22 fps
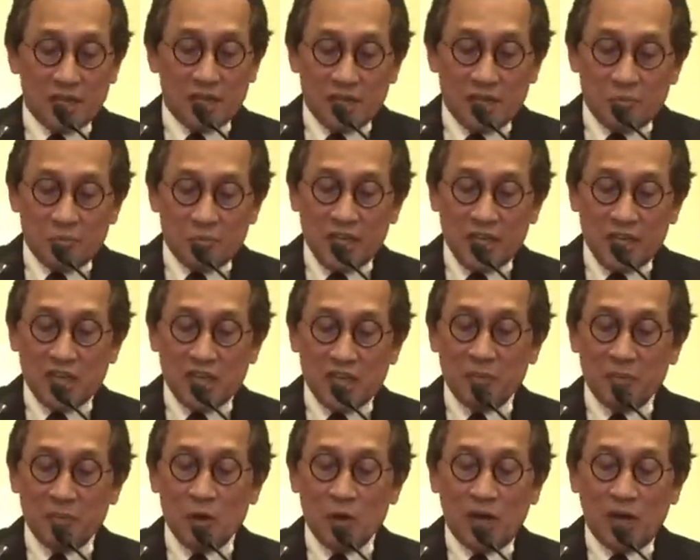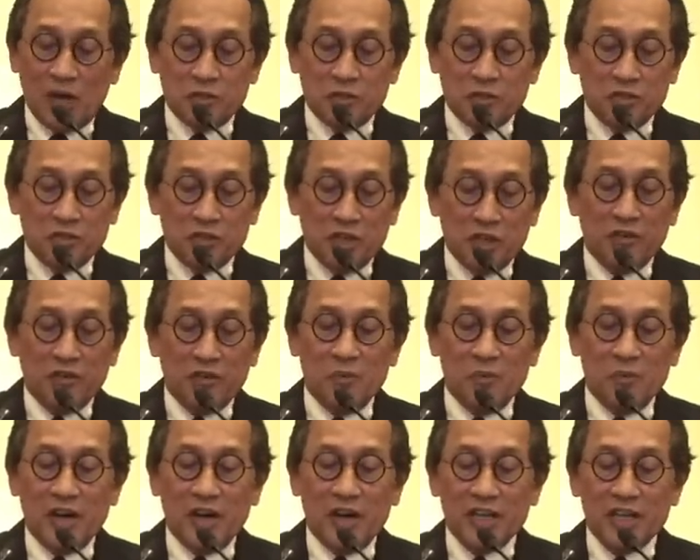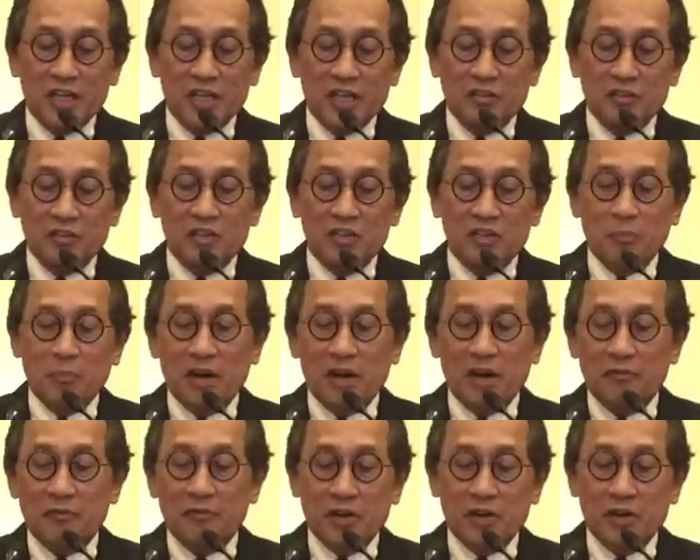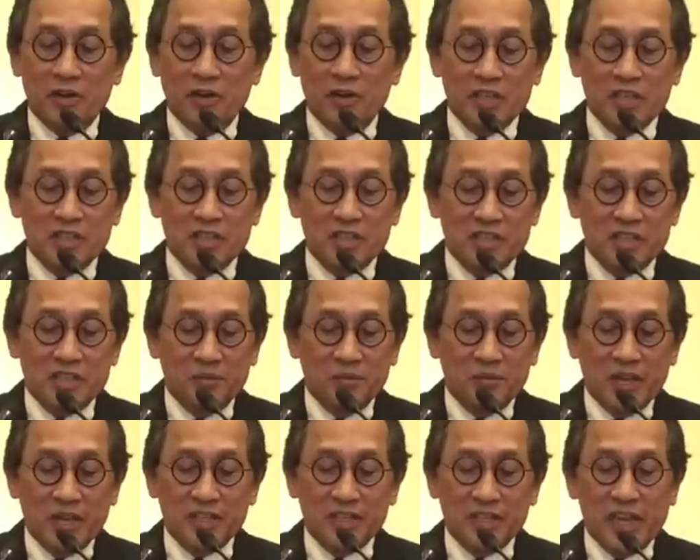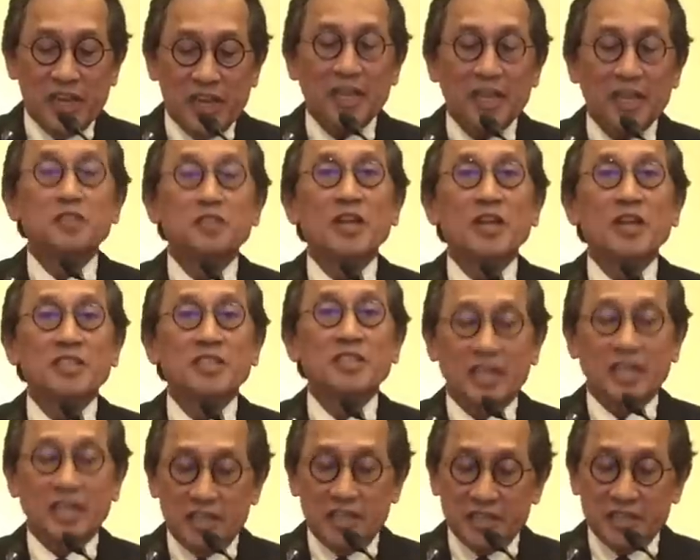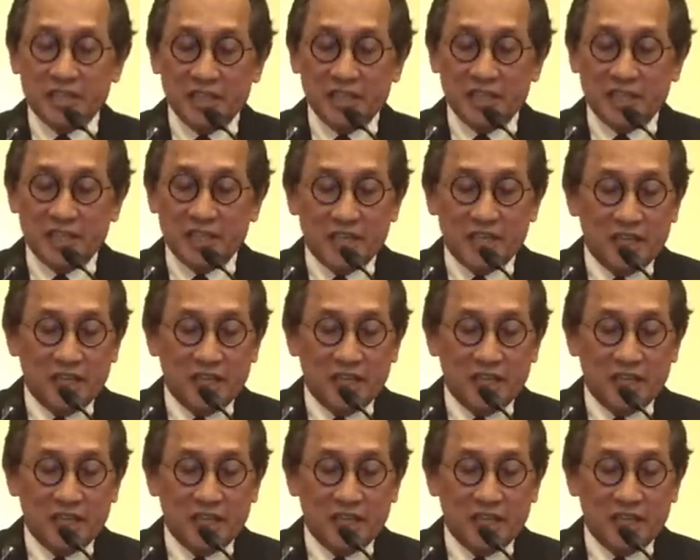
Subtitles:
Beijing may want to shift America to the periphery of the system and take its place at the center,